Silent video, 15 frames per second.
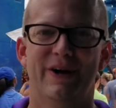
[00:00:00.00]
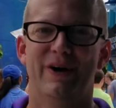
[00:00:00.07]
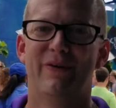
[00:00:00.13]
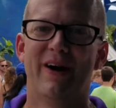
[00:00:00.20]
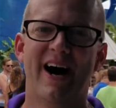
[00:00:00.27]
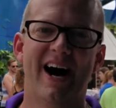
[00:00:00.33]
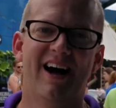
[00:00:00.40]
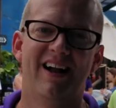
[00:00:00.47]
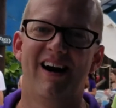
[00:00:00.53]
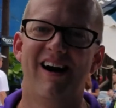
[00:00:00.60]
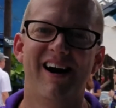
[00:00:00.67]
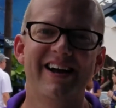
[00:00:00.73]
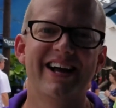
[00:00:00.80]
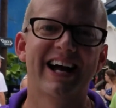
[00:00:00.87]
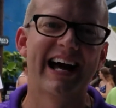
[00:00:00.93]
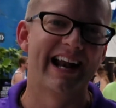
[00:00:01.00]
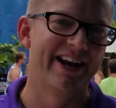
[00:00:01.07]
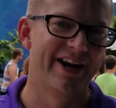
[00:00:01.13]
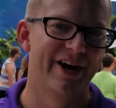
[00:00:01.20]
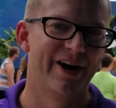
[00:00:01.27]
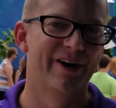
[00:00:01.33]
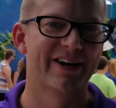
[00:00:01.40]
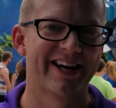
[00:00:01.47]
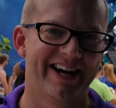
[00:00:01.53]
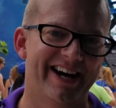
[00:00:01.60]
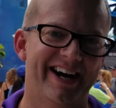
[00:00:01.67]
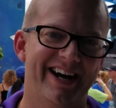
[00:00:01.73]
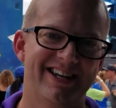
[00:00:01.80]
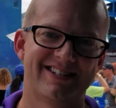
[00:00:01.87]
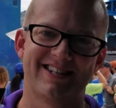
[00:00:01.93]
Well, all you gotta know,
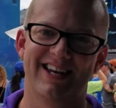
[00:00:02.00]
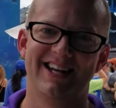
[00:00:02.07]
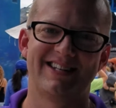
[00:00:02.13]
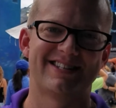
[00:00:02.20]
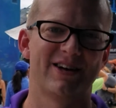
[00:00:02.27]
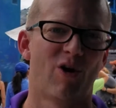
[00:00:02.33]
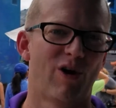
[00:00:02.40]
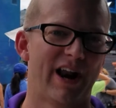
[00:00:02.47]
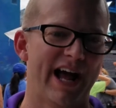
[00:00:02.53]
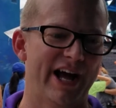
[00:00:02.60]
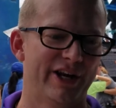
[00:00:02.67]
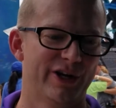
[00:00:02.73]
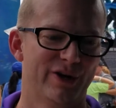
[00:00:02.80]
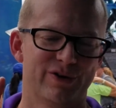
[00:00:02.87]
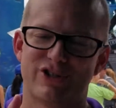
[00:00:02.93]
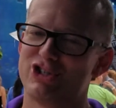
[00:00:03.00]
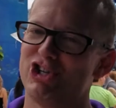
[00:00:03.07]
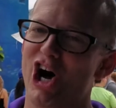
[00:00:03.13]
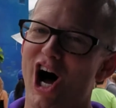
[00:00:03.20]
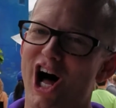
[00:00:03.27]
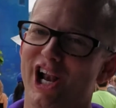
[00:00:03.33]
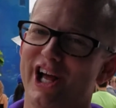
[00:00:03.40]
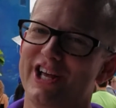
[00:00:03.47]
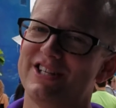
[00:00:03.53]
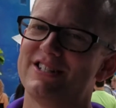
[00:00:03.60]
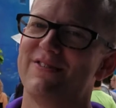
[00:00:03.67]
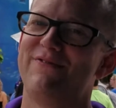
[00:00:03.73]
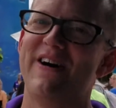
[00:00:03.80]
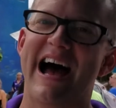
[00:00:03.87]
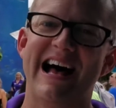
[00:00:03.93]
guys, it's Orlando's tallest,
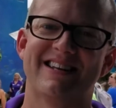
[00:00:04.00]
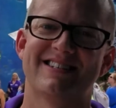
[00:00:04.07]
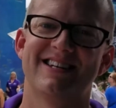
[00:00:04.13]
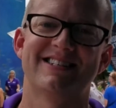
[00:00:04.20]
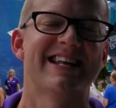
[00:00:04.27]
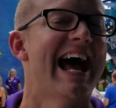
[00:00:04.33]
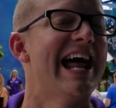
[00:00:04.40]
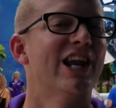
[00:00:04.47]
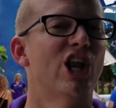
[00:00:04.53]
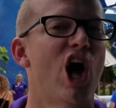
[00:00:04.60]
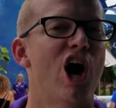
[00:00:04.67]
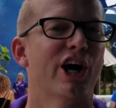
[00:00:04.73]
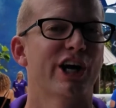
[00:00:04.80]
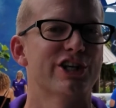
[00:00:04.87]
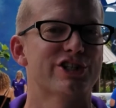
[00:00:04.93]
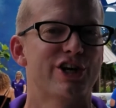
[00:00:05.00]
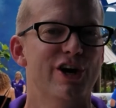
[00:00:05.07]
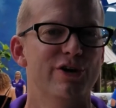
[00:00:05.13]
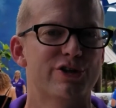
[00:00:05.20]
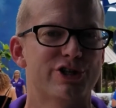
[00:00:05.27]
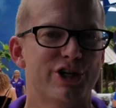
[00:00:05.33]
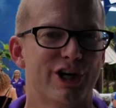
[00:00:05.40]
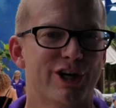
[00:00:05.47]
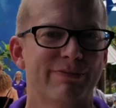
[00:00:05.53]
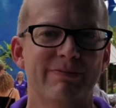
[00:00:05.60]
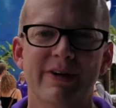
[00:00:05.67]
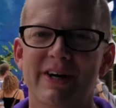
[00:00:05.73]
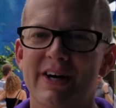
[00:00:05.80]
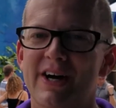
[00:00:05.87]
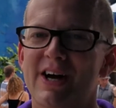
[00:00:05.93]
fastest, and longest coaster.
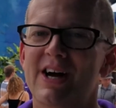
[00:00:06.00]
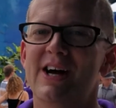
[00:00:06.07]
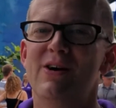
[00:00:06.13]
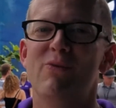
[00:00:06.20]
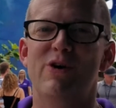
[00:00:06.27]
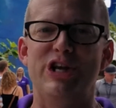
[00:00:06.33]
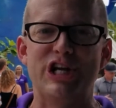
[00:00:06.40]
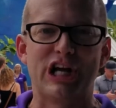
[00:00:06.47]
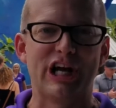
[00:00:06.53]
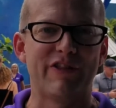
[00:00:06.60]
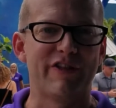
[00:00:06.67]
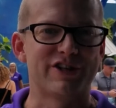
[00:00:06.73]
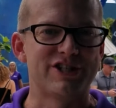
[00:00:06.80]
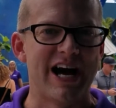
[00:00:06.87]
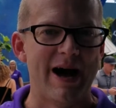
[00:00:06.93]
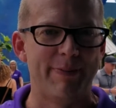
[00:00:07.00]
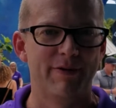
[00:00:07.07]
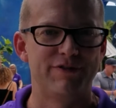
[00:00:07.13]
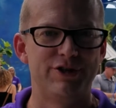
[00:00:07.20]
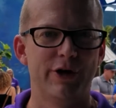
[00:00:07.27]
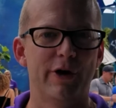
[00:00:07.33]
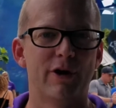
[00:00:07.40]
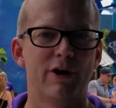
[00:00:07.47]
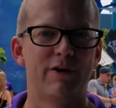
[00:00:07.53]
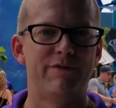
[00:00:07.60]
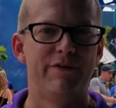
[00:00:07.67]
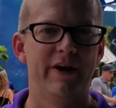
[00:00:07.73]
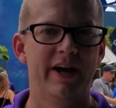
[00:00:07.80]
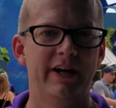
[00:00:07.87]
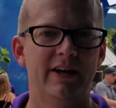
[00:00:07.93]
When you get to the top of 200
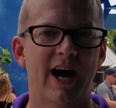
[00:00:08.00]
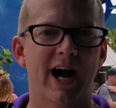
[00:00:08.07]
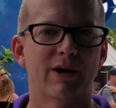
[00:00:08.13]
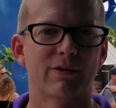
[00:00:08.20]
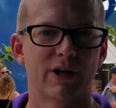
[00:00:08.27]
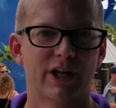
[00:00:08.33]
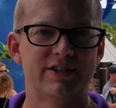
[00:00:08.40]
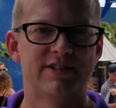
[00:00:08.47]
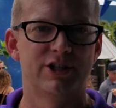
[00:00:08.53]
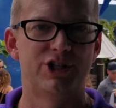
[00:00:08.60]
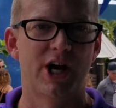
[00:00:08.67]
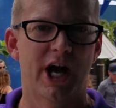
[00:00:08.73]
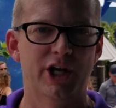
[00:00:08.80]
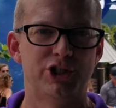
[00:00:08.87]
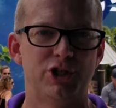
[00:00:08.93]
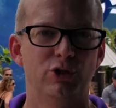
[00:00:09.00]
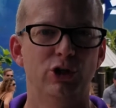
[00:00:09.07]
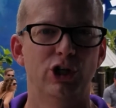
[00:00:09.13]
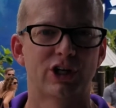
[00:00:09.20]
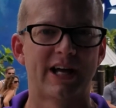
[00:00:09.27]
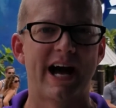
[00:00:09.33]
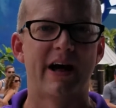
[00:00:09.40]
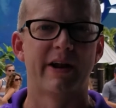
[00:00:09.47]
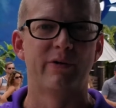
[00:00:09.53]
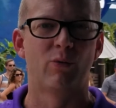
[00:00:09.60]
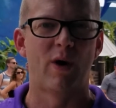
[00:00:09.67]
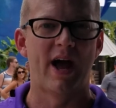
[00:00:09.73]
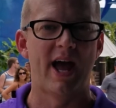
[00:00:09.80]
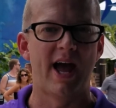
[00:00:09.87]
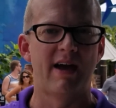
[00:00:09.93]
feet, I really suggest you look out and
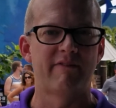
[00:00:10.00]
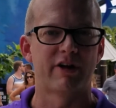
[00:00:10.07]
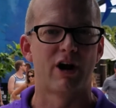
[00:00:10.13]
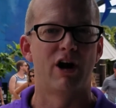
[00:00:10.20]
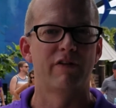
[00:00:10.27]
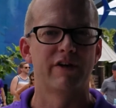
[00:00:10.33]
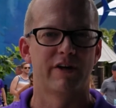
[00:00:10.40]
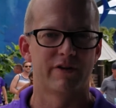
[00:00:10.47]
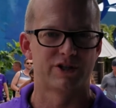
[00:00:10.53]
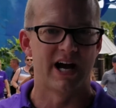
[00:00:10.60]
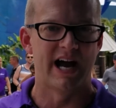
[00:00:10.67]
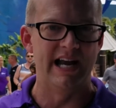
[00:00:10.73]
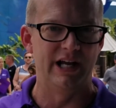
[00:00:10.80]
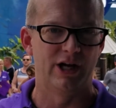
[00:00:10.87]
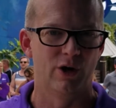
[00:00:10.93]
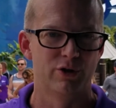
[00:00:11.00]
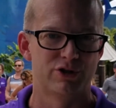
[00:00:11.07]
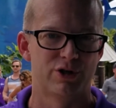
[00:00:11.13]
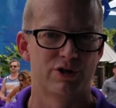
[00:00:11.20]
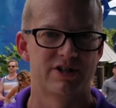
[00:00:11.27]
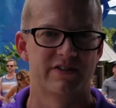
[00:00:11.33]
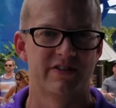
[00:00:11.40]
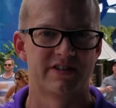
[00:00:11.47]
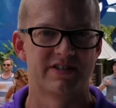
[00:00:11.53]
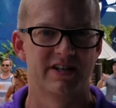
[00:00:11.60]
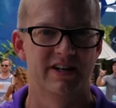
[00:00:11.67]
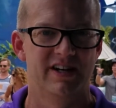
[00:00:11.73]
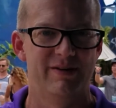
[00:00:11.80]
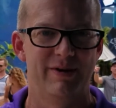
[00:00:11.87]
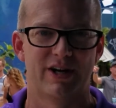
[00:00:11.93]
wave at all the other tiny coasters in the
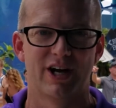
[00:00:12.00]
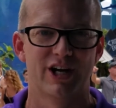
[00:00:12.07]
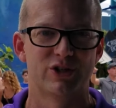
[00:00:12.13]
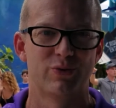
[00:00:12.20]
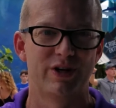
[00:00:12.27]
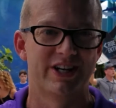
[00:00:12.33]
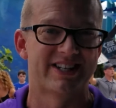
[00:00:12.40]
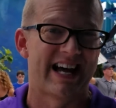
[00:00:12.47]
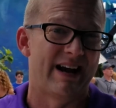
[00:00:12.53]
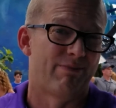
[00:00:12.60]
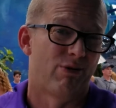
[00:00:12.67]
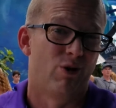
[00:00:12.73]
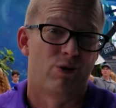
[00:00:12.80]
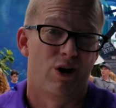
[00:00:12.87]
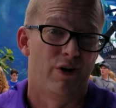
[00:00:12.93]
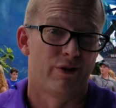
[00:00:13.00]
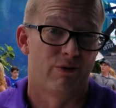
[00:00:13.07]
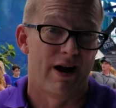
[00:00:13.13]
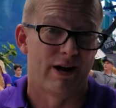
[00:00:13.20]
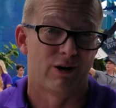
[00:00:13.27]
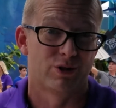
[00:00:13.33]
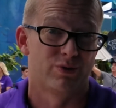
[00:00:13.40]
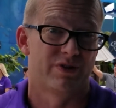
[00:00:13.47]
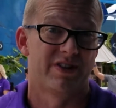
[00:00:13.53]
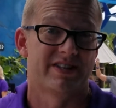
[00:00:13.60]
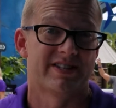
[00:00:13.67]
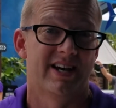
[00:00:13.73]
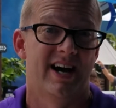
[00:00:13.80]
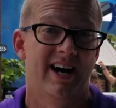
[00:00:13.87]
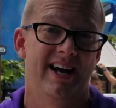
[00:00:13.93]
city, because we kind of broke all the records with
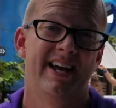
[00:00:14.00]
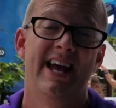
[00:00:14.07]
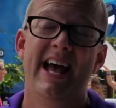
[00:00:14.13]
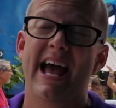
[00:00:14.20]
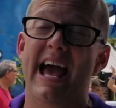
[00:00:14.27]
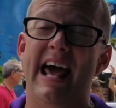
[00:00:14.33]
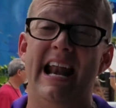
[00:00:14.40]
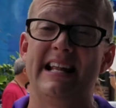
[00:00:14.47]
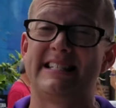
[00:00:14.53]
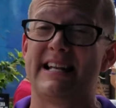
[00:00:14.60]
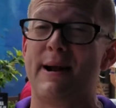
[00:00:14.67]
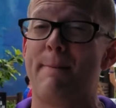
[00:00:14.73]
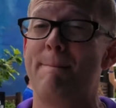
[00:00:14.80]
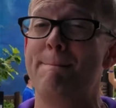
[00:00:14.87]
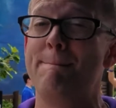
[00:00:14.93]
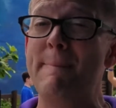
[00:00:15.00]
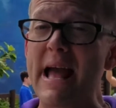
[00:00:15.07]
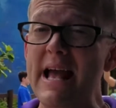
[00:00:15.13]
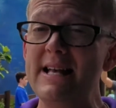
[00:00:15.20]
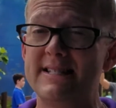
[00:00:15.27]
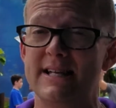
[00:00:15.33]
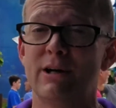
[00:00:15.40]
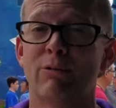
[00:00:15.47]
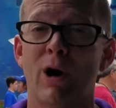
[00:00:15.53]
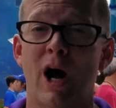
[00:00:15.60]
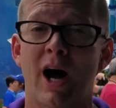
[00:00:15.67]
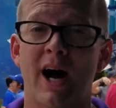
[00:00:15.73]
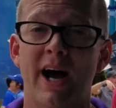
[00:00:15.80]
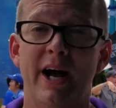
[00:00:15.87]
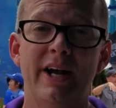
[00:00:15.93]
this guy. And it's an amazing
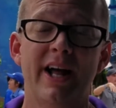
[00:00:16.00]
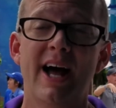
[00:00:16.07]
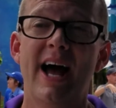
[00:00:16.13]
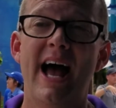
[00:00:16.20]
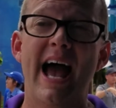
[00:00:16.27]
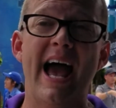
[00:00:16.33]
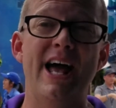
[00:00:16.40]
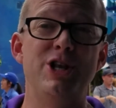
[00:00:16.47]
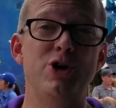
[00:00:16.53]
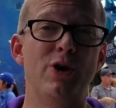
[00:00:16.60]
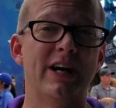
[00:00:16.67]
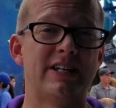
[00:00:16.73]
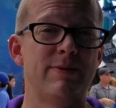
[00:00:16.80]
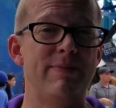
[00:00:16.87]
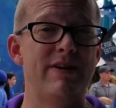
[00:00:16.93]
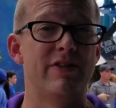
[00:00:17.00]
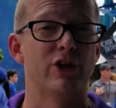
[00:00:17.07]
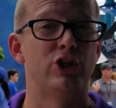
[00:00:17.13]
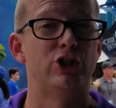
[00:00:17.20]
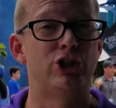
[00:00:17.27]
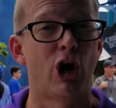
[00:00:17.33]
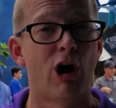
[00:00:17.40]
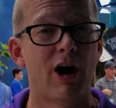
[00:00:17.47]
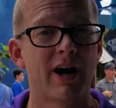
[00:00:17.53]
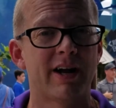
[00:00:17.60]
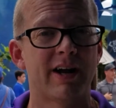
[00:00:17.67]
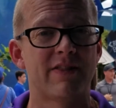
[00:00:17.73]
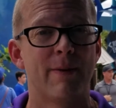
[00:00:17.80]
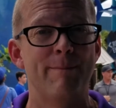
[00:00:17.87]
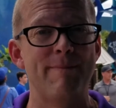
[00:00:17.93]
ride, and you get to be the shark,
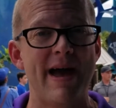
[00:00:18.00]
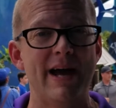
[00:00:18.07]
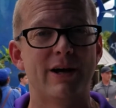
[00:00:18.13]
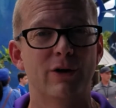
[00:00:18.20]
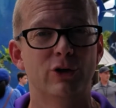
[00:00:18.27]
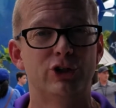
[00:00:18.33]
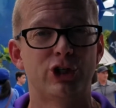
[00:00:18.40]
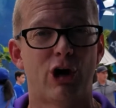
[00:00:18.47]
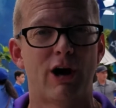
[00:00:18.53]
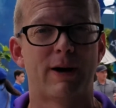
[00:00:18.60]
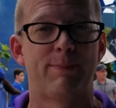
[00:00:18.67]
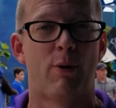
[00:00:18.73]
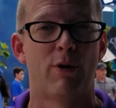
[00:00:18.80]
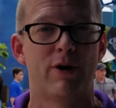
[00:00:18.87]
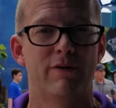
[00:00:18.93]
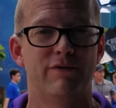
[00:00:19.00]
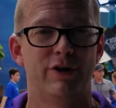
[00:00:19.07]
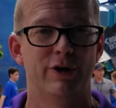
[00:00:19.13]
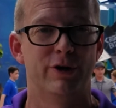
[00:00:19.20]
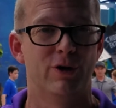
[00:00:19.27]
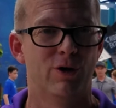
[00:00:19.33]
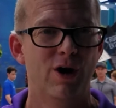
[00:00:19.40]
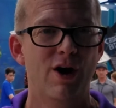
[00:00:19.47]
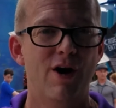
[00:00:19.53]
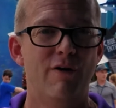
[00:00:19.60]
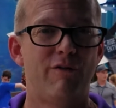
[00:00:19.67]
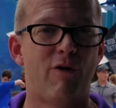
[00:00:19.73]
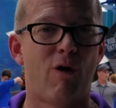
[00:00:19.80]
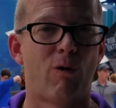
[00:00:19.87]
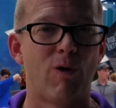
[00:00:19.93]
the Mako shark point of view
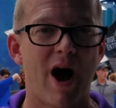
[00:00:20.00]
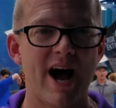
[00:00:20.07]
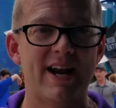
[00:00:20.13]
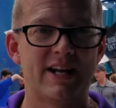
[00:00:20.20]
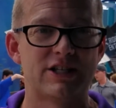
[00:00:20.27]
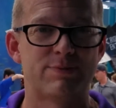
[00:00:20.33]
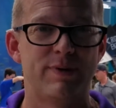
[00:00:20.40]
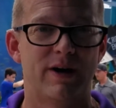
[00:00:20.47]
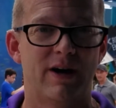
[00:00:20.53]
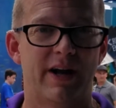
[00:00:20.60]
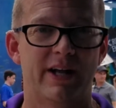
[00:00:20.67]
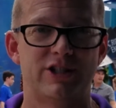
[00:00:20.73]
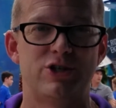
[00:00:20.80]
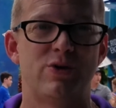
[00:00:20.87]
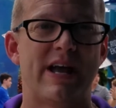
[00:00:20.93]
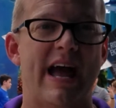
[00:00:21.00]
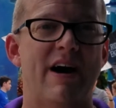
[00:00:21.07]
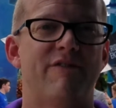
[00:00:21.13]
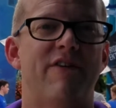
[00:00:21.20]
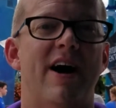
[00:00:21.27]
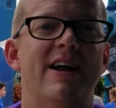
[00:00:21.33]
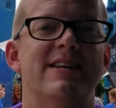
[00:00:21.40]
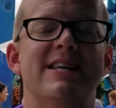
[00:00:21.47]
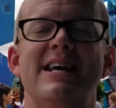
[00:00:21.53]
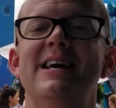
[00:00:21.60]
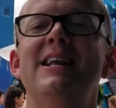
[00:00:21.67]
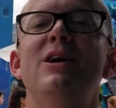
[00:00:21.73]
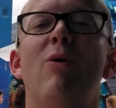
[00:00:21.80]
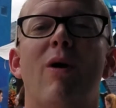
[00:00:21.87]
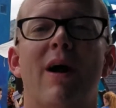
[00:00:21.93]
for a ride experience you can't find
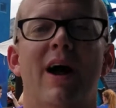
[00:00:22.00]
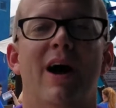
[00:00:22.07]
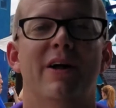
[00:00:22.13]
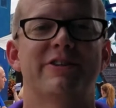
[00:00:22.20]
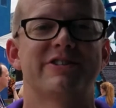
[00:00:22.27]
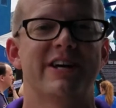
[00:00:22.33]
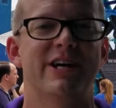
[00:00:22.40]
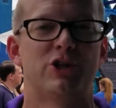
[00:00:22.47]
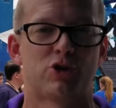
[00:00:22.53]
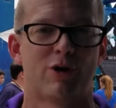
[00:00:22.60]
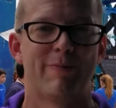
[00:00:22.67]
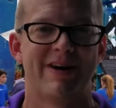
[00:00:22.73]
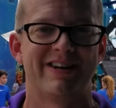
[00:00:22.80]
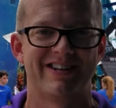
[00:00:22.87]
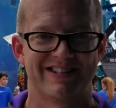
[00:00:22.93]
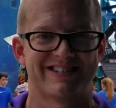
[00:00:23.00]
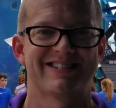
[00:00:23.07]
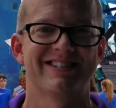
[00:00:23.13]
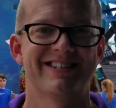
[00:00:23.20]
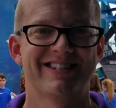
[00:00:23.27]
anywhere else. It's tremendous.